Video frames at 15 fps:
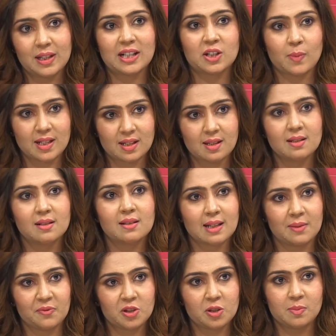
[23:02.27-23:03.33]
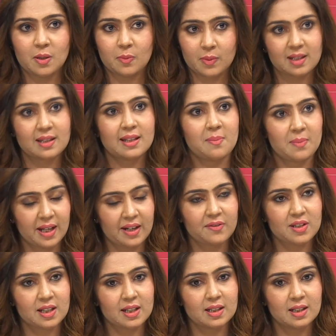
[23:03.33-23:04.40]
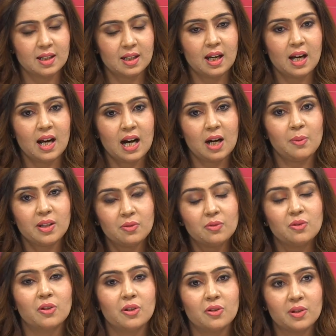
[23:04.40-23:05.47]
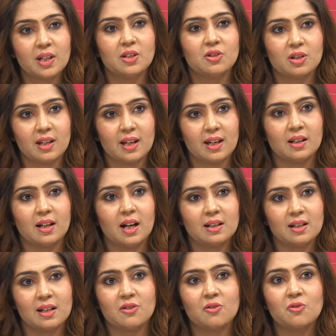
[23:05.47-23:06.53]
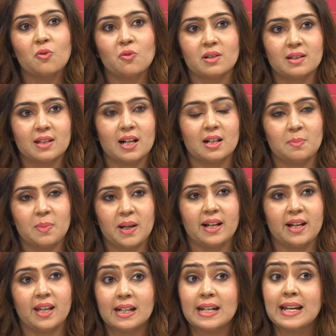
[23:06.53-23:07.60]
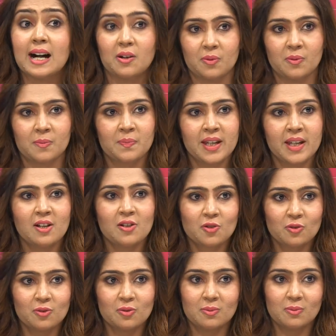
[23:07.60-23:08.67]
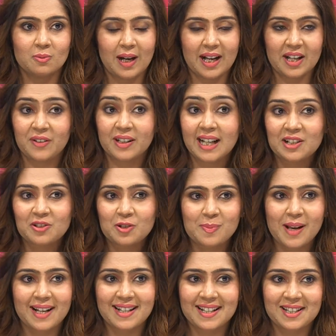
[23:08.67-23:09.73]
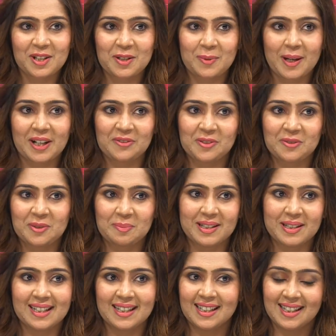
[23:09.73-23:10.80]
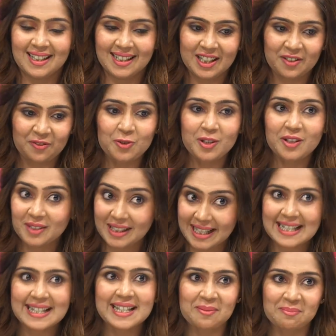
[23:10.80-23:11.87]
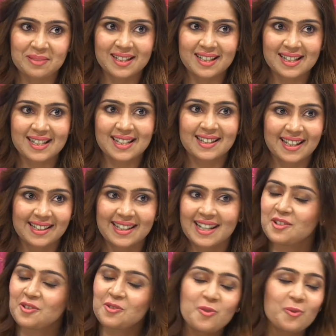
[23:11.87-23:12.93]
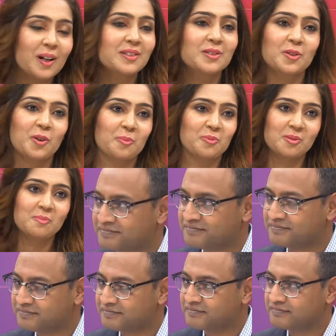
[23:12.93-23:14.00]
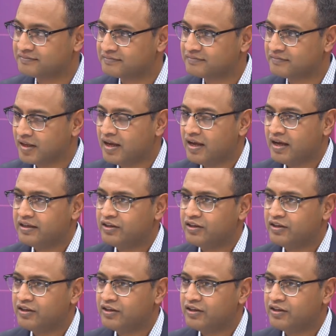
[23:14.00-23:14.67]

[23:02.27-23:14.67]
that 20 years comfortably with the same lifestyle. How are you going to reach there unless you don't start planning now? So why financial planning is required for women? If you give these numbers, then there is no other option but to invest and to...